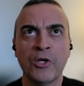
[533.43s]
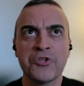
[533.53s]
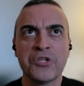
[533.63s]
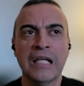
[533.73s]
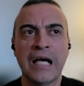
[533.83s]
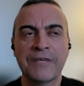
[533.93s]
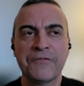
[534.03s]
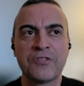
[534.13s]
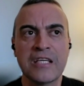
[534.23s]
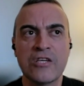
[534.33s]
because a
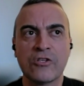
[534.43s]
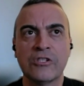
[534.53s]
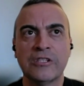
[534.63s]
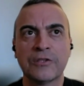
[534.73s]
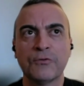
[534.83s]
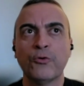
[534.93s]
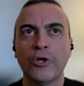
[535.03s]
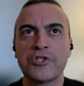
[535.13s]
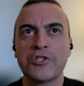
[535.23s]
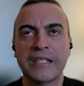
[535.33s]
lot of seniors,
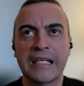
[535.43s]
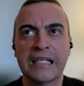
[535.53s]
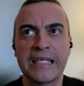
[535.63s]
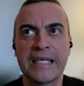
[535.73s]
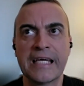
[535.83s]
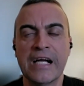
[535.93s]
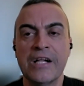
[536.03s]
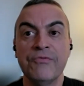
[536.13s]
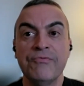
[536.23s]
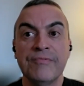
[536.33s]
unfortunately,
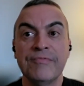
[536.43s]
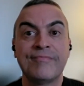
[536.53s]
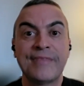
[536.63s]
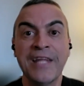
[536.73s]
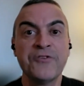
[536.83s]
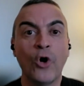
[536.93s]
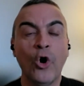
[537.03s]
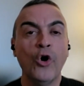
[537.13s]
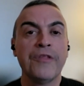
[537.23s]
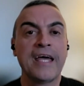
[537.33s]
that's
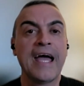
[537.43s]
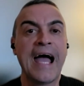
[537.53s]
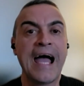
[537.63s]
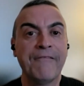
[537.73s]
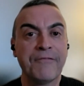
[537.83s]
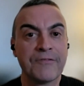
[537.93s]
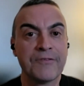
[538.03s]
all they have.